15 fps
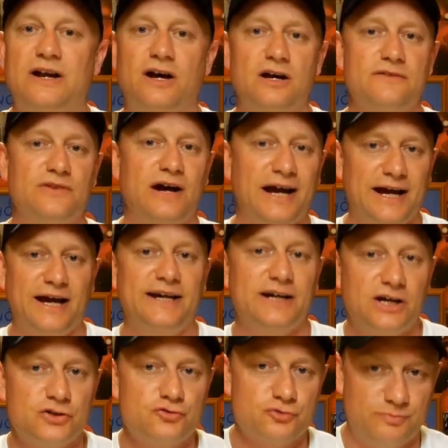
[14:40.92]
went over eight
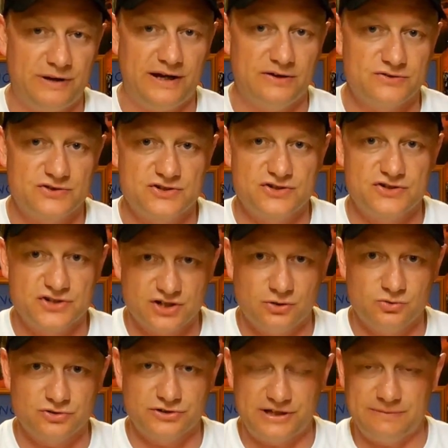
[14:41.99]
hundred pounds
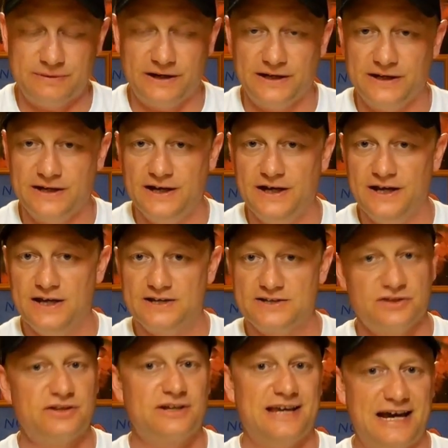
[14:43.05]
sold on eBay.
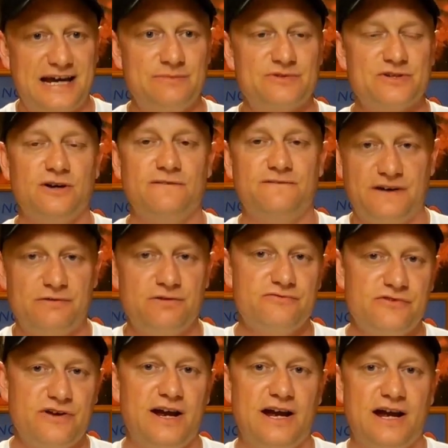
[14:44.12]
So the games are very
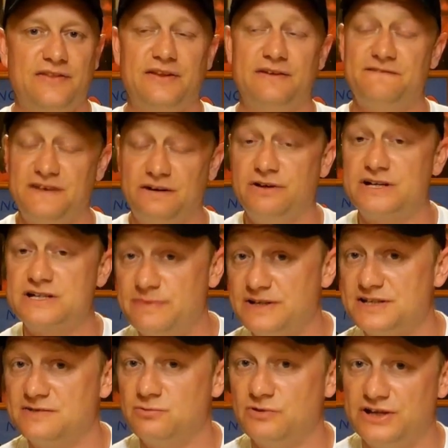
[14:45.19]
rare and they're very
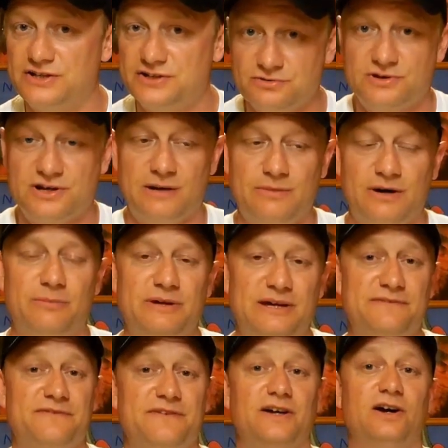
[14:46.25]
expensive when they do come up,
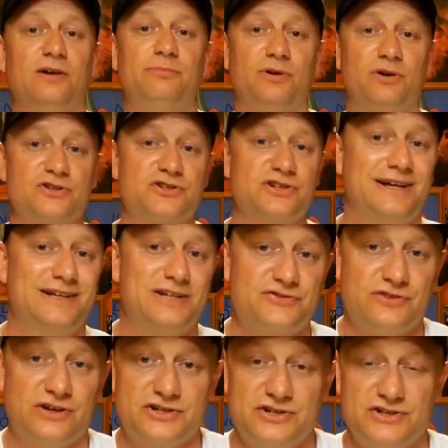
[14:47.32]
if they are boxed and
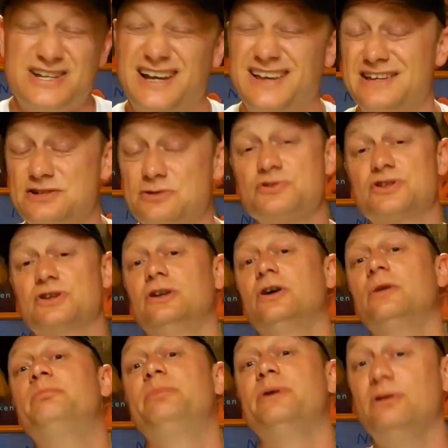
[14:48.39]
instructions. There's also a
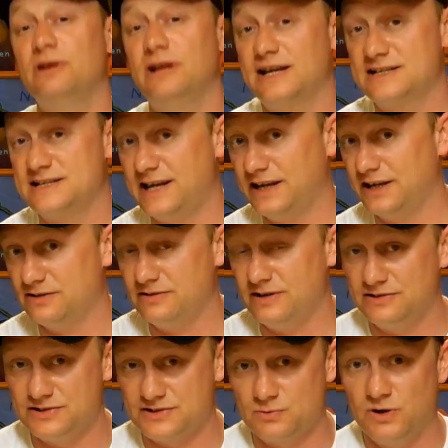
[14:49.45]
lot of bootlegs hanging
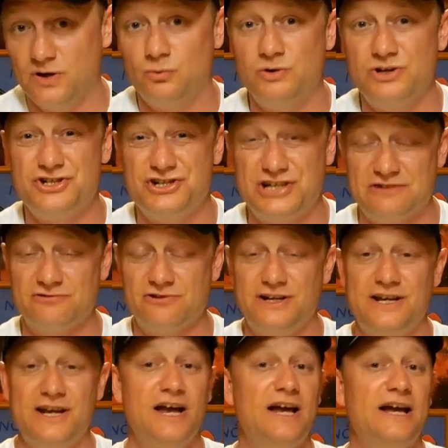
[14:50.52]
around as well, which
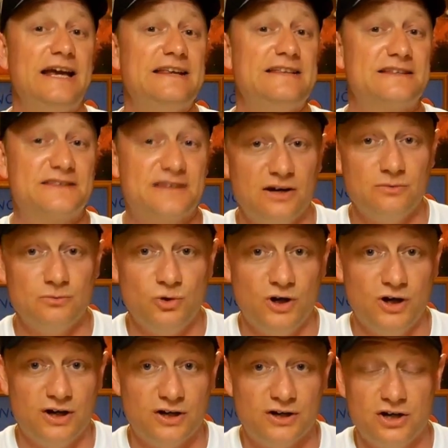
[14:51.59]
generally either don't
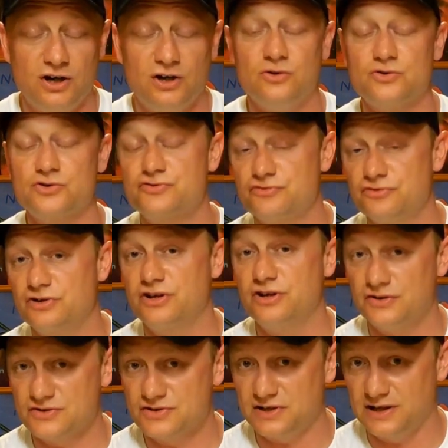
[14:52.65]
work or screw the
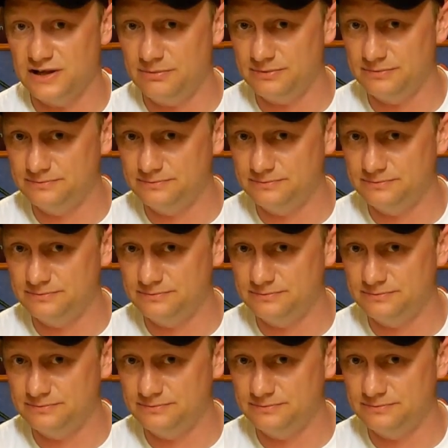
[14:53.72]
console up.